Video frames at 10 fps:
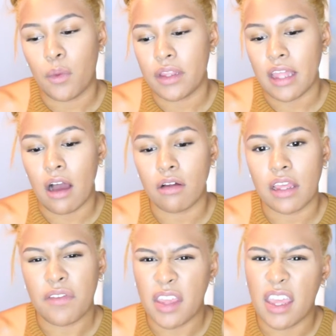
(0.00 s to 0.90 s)
without
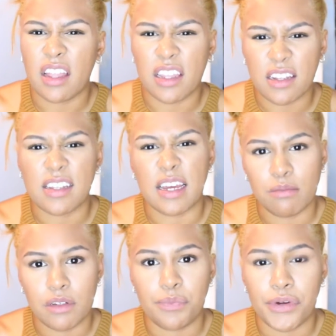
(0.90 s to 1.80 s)
giving it a little
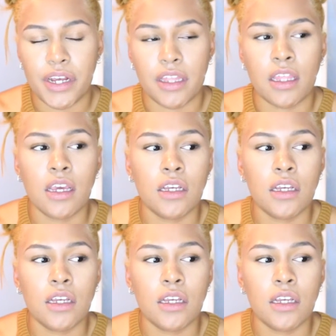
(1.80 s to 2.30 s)
time to breathe.